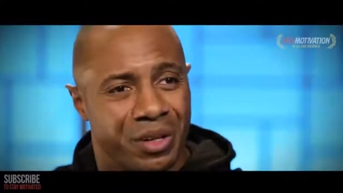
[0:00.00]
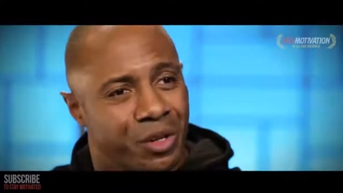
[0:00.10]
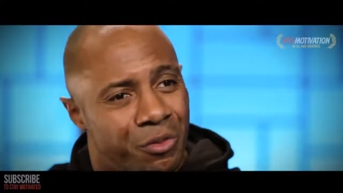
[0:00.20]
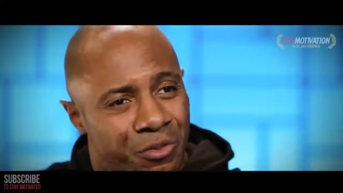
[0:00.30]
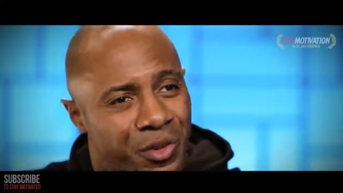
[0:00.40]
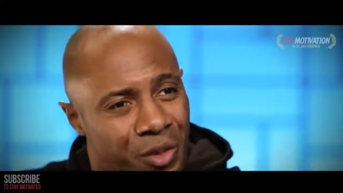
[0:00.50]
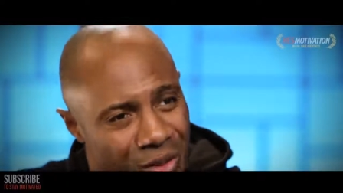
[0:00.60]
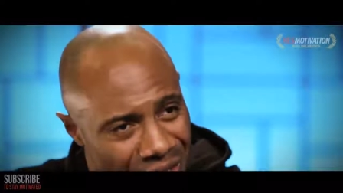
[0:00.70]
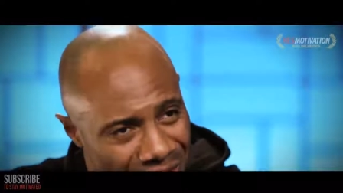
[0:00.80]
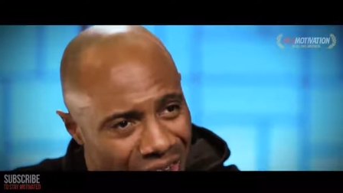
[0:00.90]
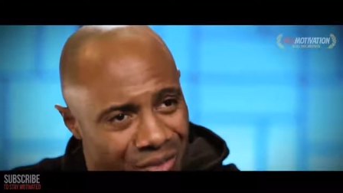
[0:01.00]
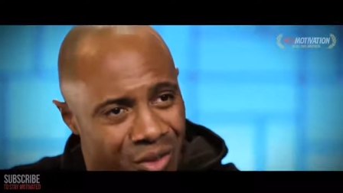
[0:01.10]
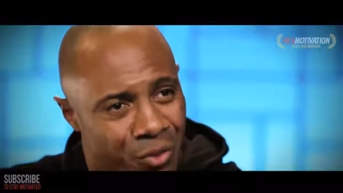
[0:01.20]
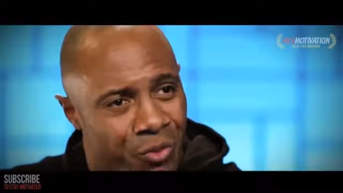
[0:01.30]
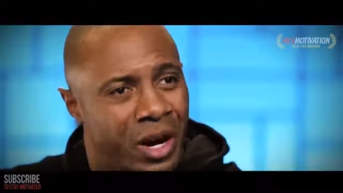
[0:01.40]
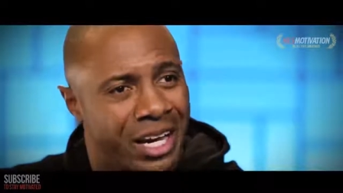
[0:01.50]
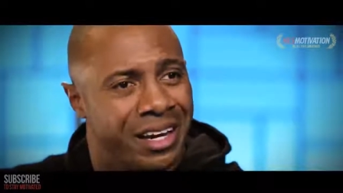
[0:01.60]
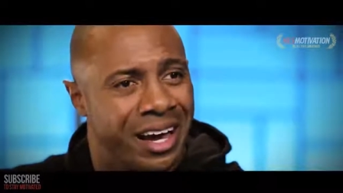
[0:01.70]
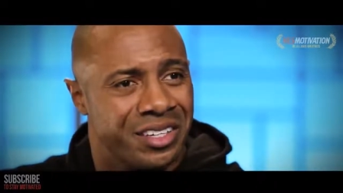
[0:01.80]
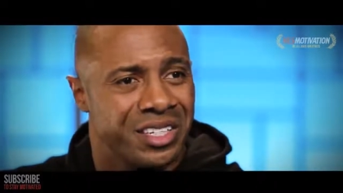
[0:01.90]
But you feel the love, you
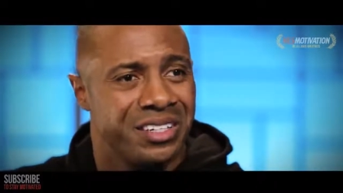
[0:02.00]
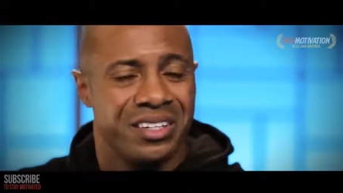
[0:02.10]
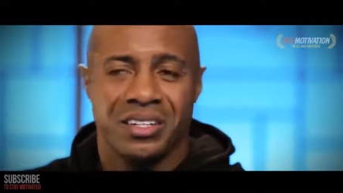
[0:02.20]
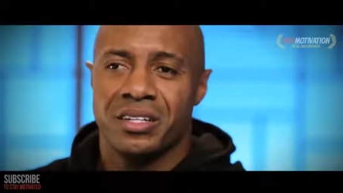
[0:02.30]
recognize it.